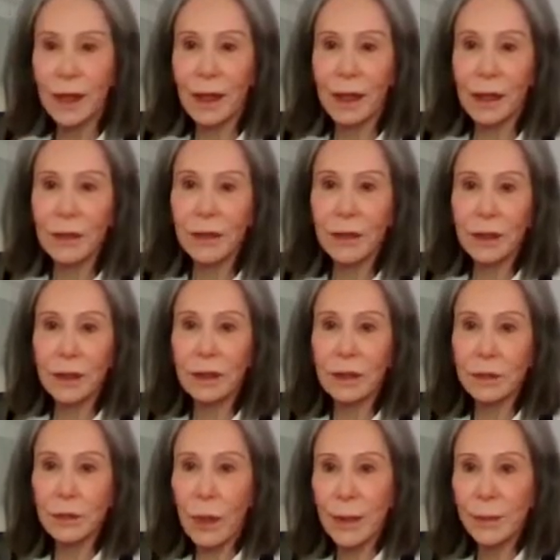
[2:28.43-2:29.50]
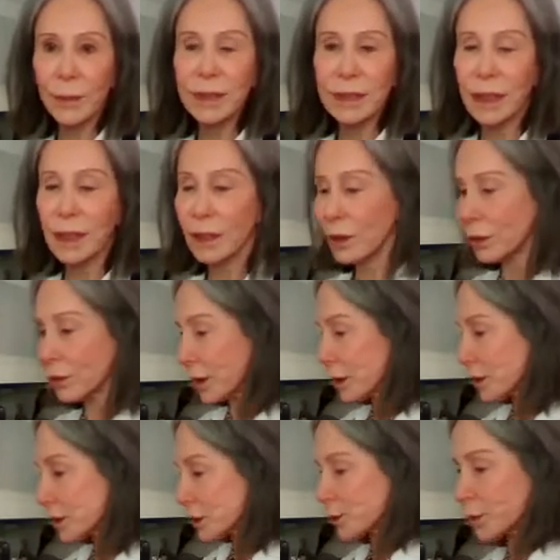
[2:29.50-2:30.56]
and the white potato
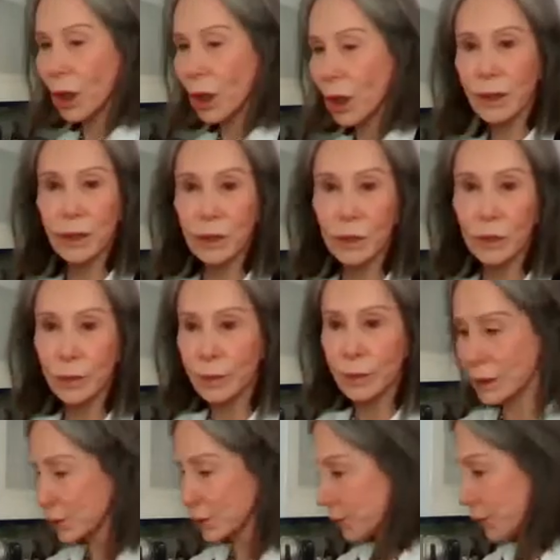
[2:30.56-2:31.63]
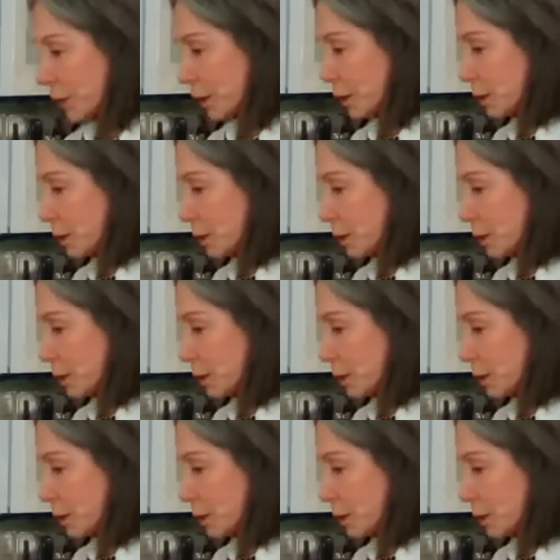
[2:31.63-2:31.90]
in small cubes.